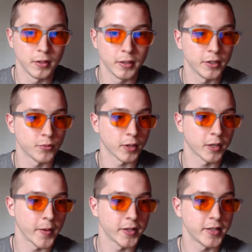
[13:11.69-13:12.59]
It is
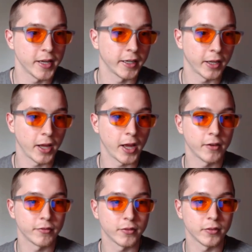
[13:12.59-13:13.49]
recommended taking a
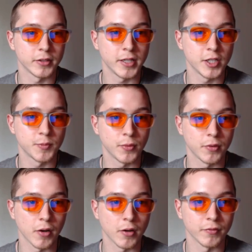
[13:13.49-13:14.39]
half a
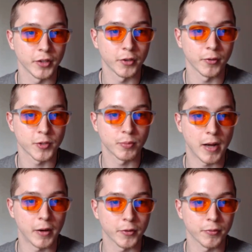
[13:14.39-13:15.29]
teaspoon of licorice
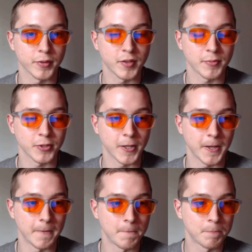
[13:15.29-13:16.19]
powder three times a
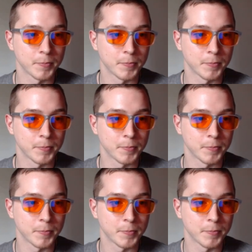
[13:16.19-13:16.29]
day.